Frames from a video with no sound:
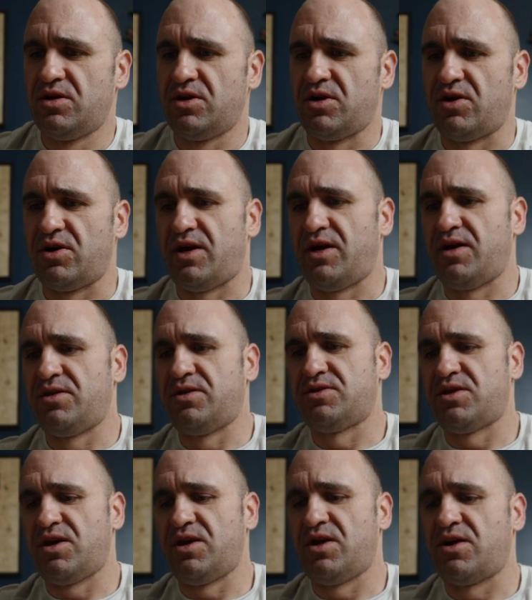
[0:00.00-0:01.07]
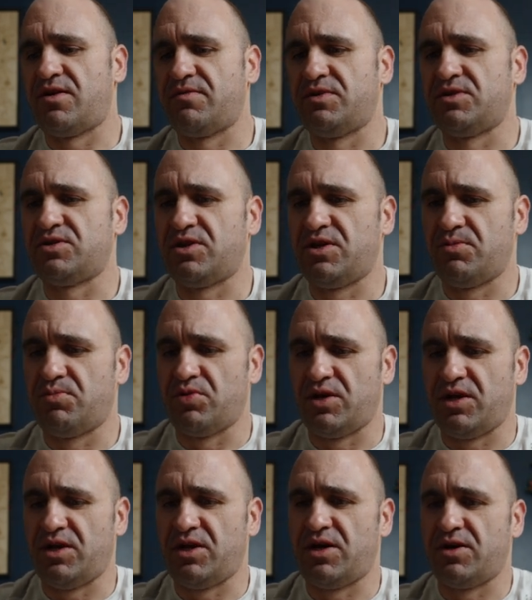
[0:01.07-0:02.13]
All right, and this can get obviously
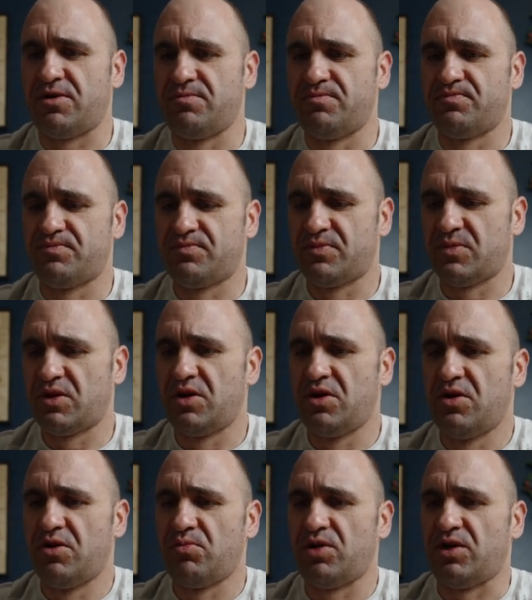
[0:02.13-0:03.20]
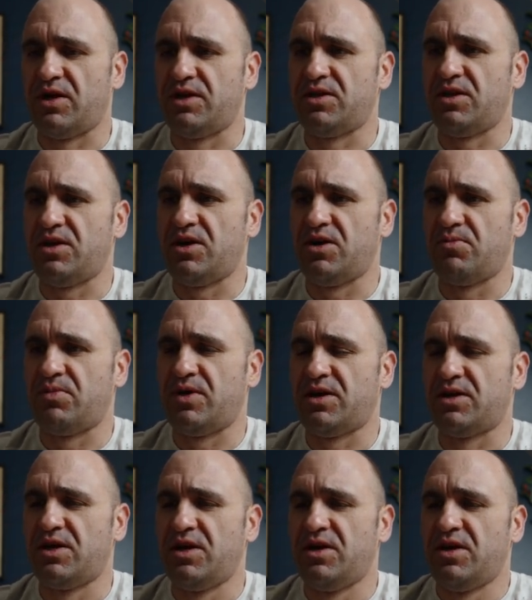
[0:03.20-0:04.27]
pretty pretty lengthy here,
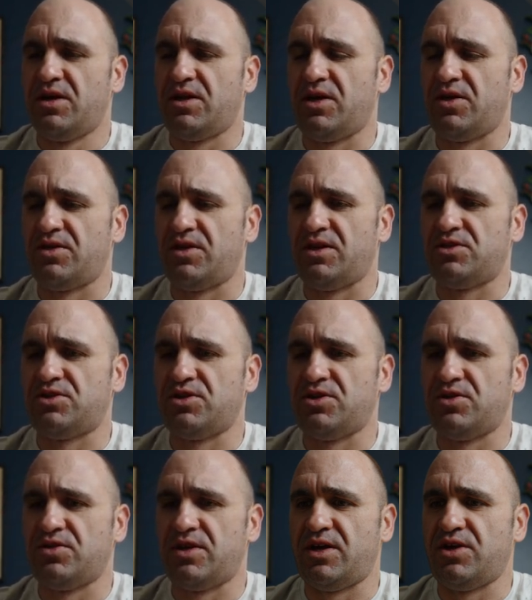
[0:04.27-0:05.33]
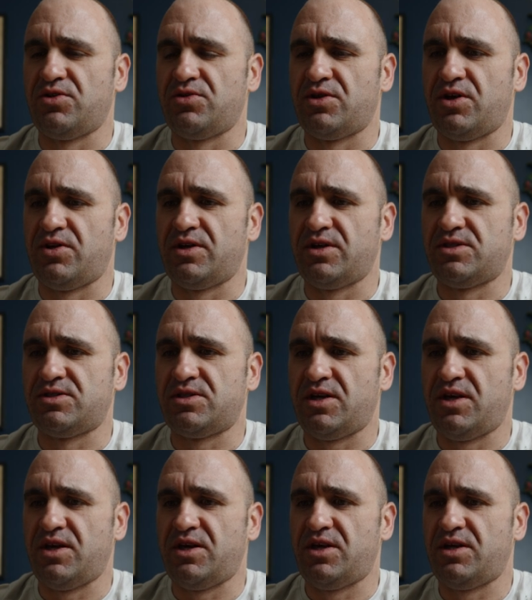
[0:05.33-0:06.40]
but the only thing too that you'll notice
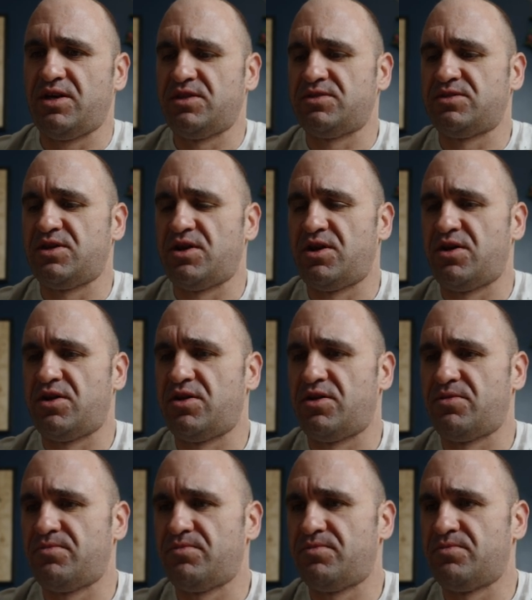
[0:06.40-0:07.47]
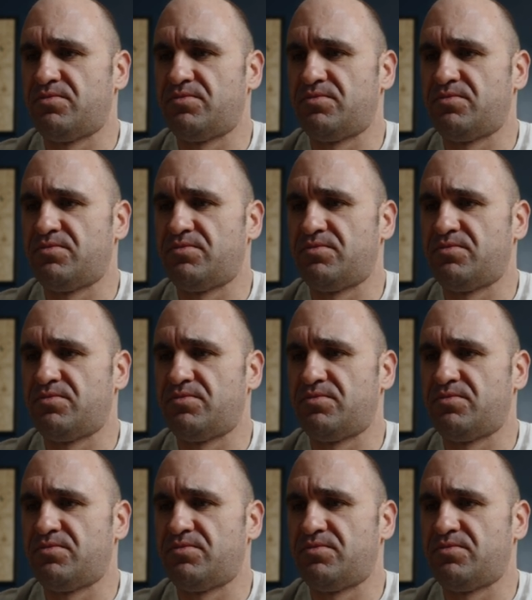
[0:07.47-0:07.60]
is content.